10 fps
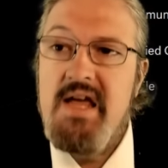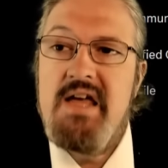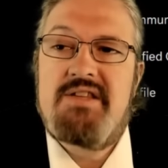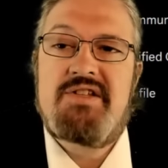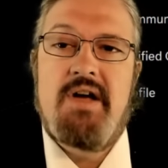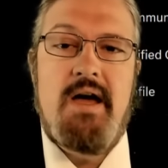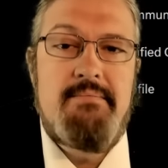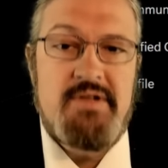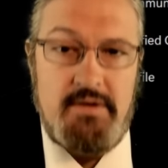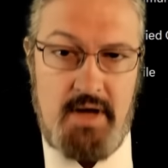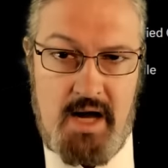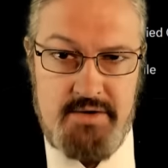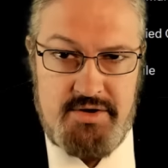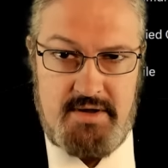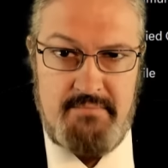It's time to
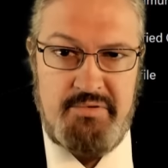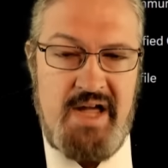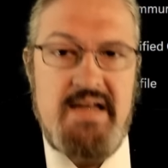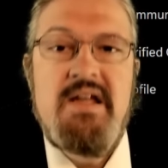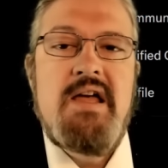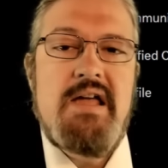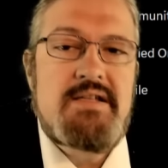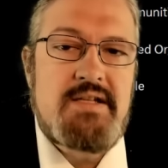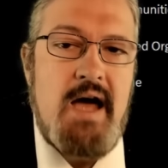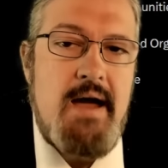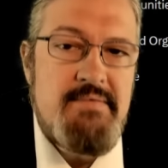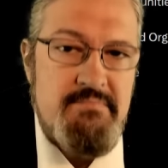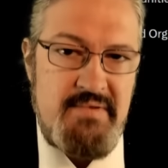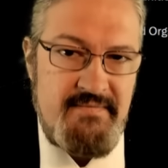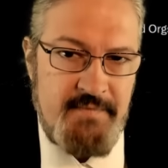lodge your complaint. It's time to
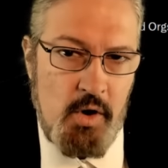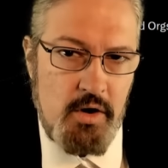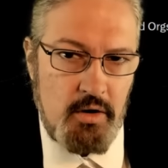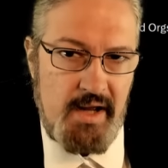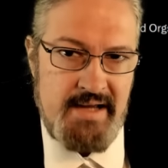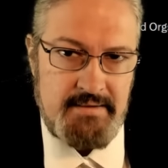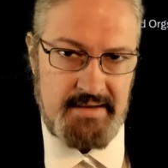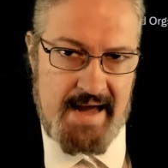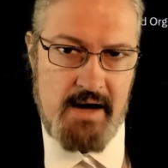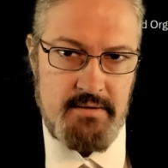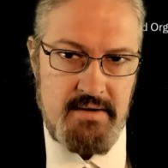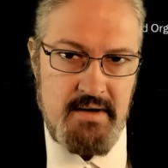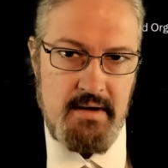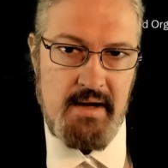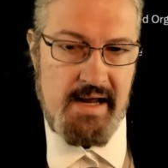be vocal and loud
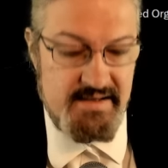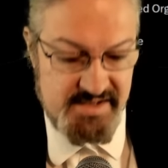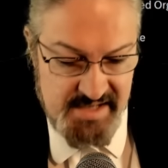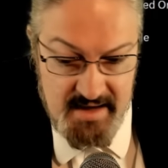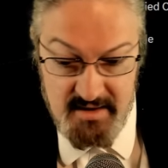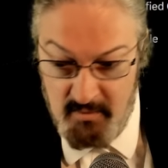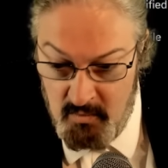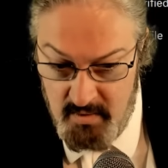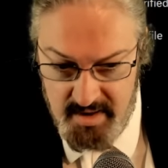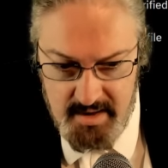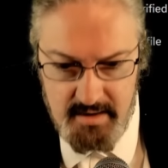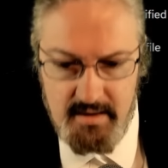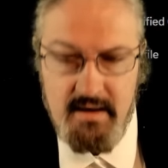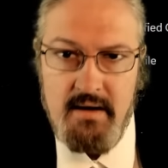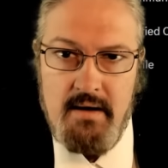and say that
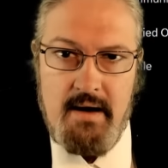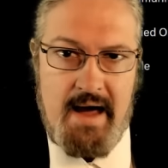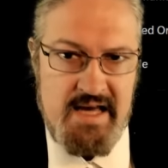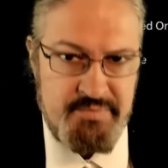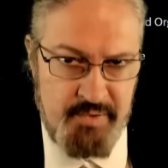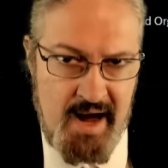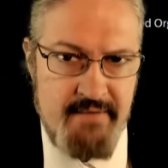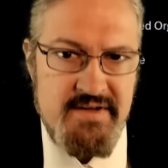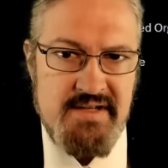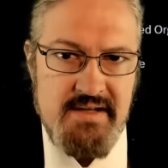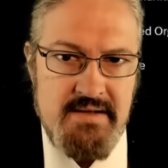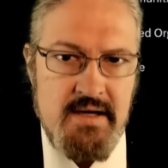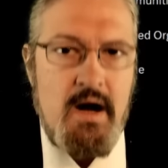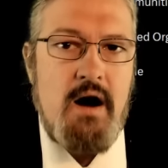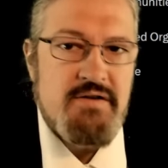we, as provinces,
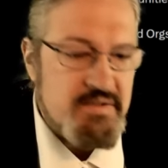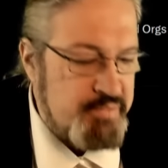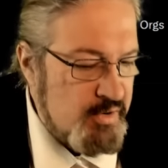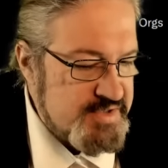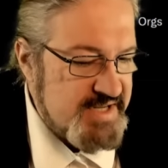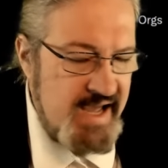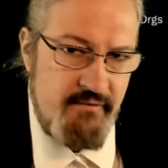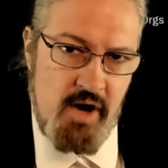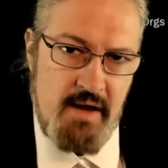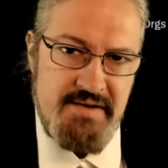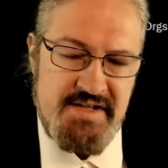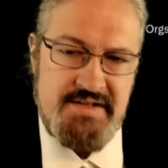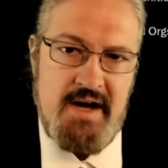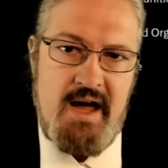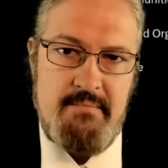are supposed to have all this
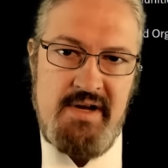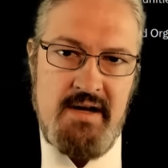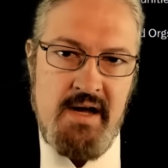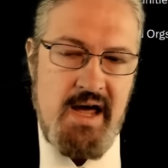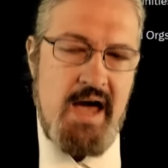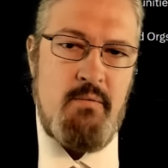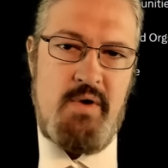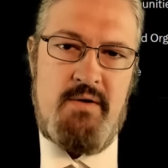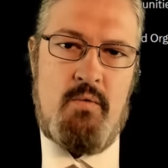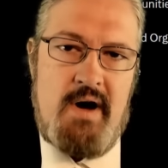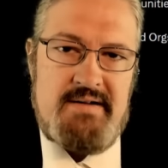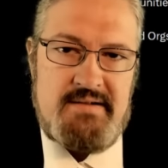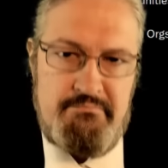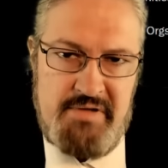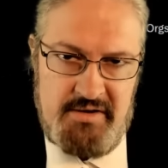autonomy, and we want
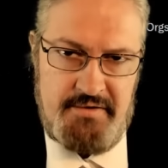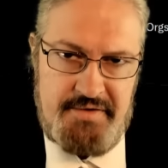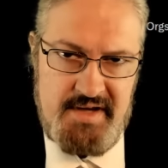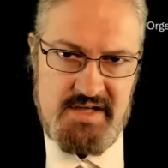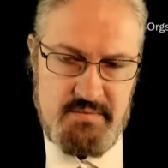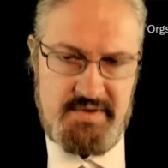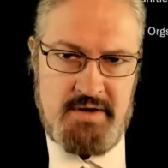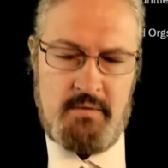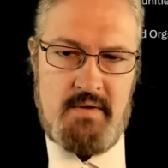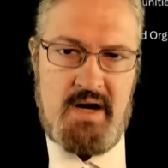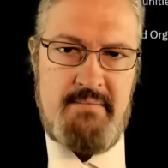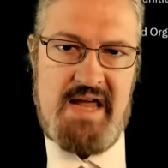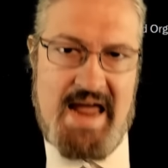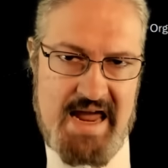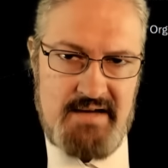to build things. We don't want to be
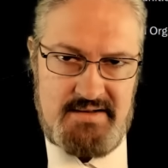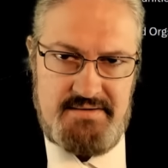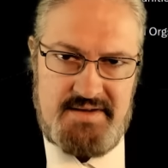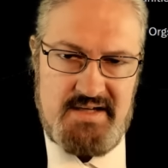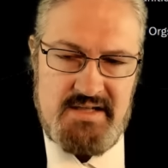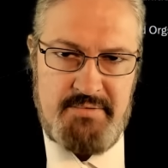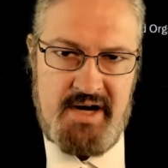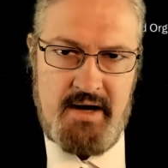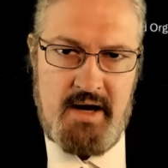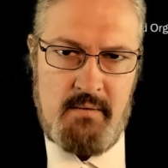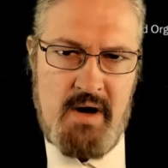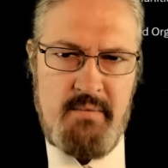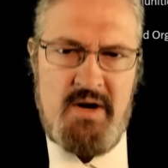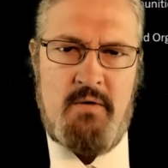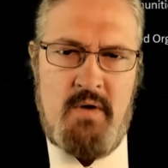handed things by Ottawa.
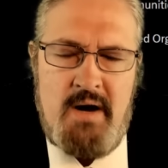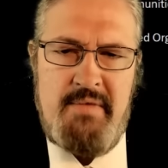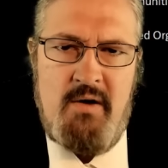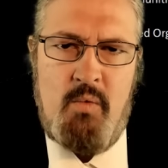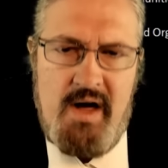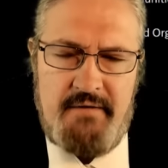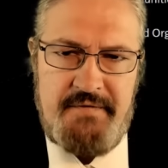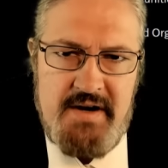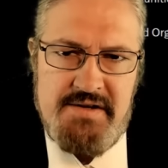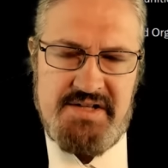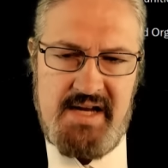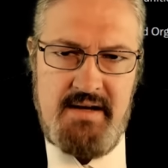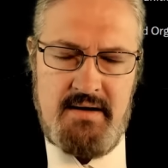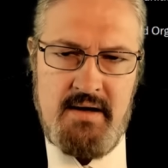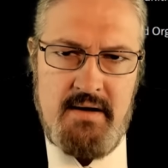We don't want to be a welfare state,